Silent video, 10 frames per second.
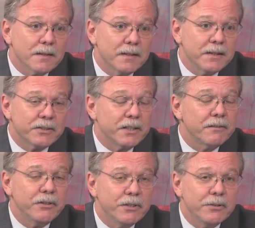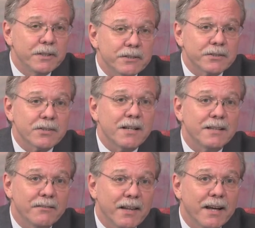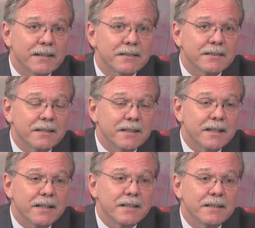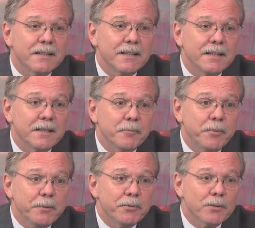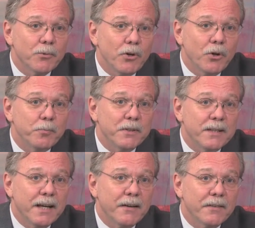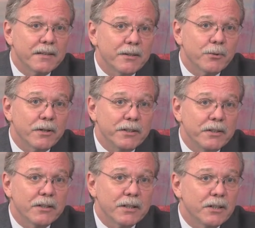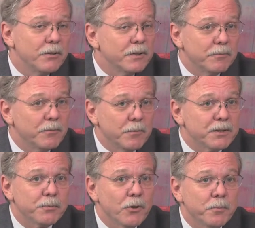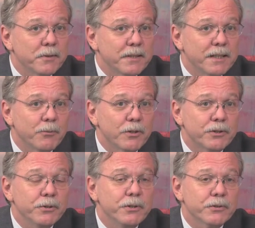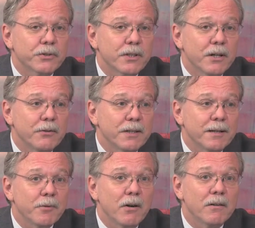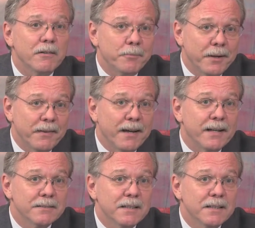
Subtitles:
This interview is a sign of that. And people are more open now than they were a year ago, and much more open than they were 2 years ago, and I'm heartened by that.